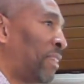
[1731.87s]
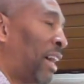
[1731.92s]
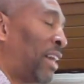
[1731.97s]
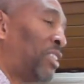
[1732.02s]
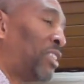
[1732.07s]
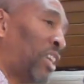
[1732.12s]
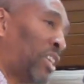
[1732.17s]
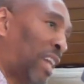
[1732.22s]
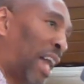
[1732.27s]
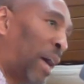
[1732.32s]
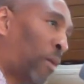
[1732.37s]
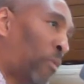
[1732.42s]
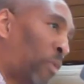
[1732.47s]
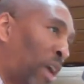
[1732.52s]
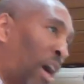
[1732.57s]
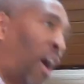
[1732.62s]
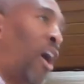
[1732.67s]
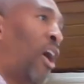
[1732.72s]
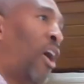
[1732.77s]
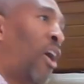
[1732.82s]
And just like
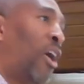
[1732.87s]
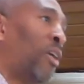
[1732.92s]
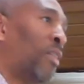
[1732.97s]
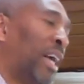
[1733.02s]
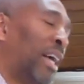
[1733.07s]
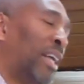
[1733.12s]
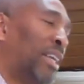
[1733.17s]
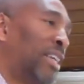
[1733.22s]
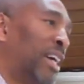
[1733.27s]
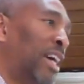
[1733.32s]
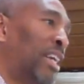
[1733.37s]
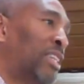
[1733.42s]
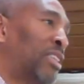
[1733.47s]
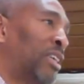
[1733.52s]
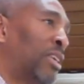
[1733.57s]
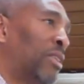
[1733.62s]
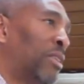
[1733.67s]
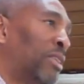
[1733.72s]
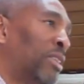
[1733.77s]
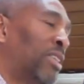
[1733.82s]
we all need
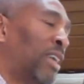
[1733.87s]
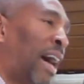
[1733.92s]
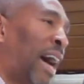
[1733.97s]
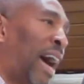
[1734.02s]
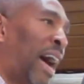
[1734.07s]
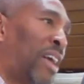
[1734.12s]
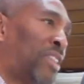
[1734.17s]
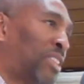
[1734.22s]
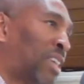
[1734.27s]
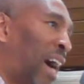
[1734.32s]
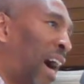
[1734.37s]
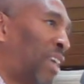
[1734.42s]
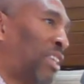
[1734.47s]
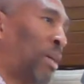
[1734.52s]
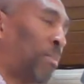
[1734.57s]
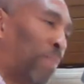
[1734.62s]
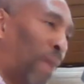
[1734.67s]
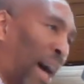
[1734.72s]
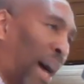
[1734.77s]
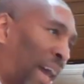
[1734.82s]
to, to ask God
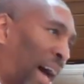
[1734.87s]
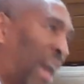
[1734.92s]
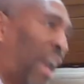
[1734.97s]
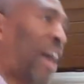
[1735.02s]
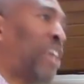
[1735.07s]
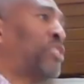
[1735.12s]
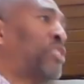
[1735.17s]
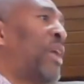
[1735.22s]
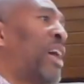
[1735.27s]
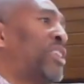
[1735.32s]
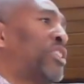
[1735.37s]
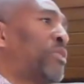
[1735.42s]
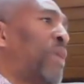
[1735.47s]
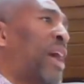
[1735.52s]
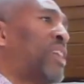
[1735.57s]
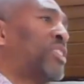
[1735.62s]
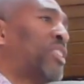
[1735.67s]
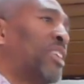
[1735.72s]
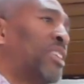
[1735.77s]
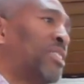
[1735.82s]
to blot out our
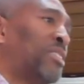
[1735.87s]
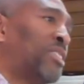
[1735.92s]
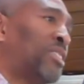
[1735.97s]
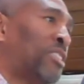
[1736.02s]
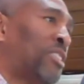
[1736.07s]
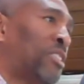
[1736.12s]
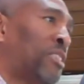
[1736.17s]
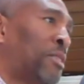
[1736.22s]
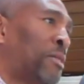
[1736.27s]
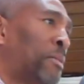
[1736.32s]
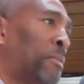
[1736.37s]
transgressions.